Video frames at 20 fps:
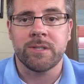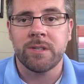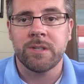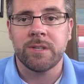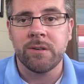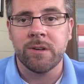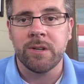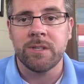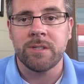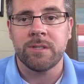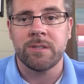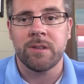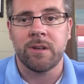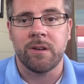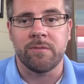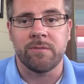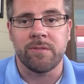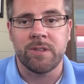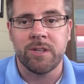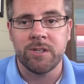series
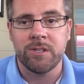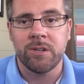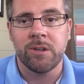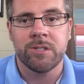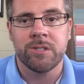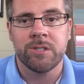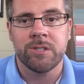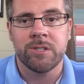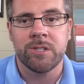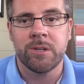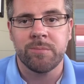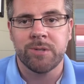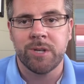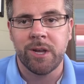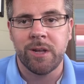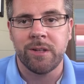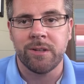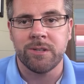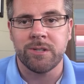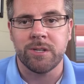of digital leadership
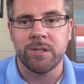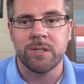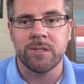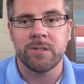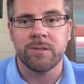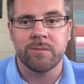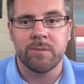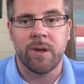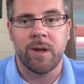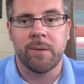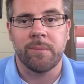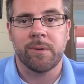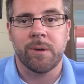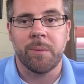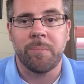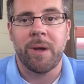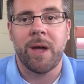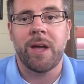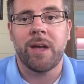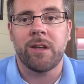challenges
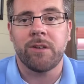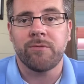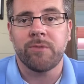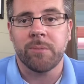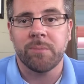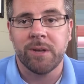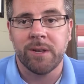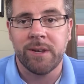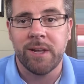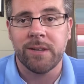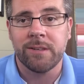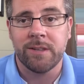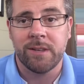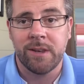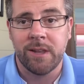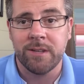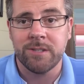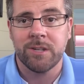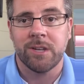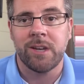compiled from
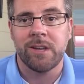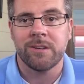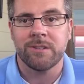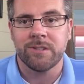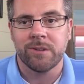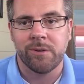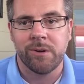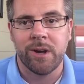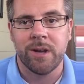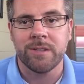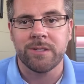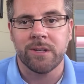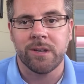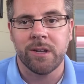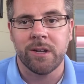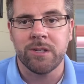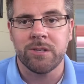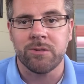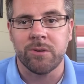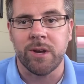connected educators across the
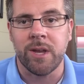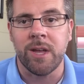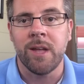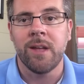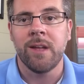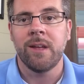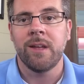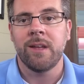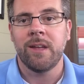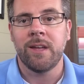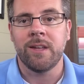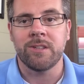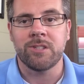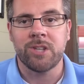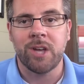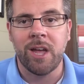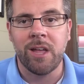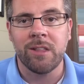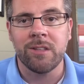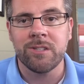country. And
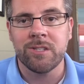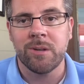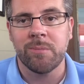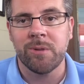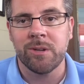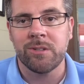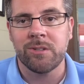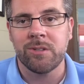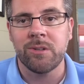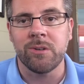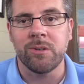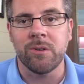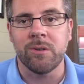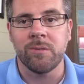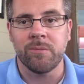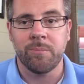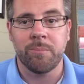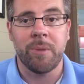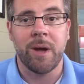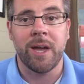challenge number 2
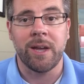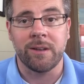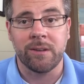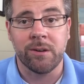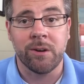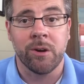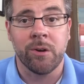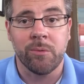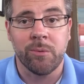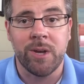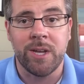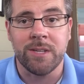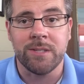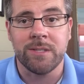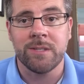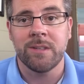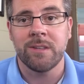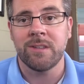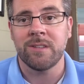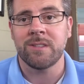by Kurt
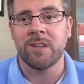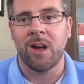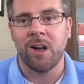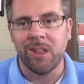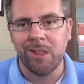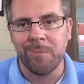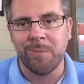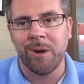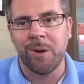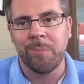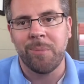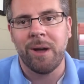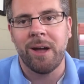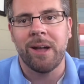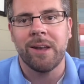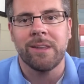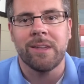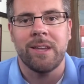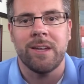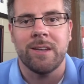Reese is all about
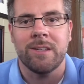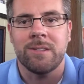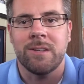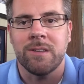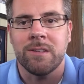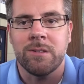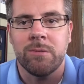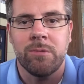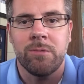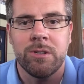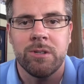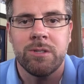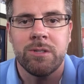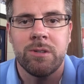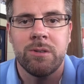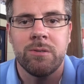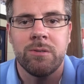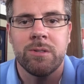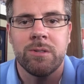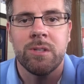podcasting. So we'll just
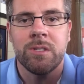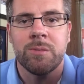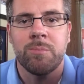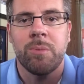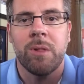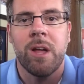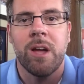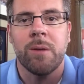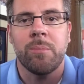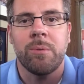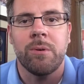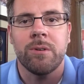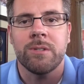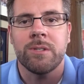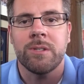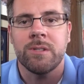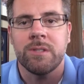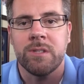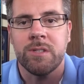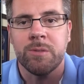use this blog
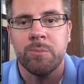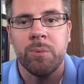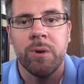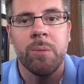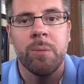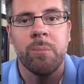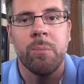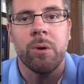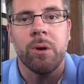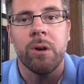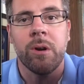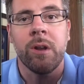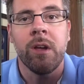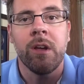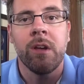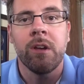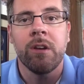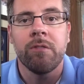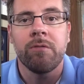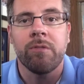post as a springboard
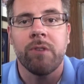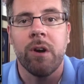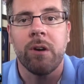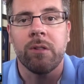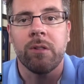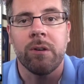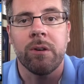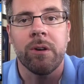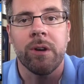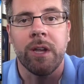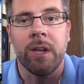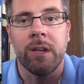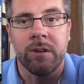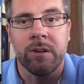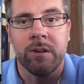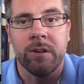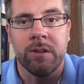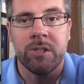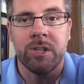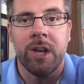for our learning
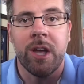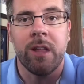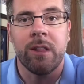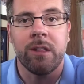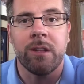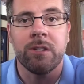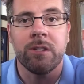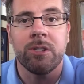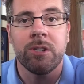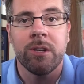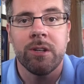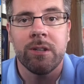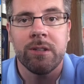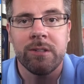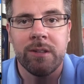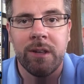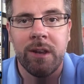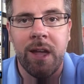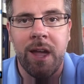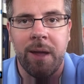and your challenge
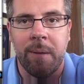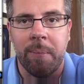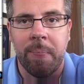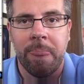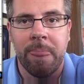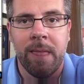today.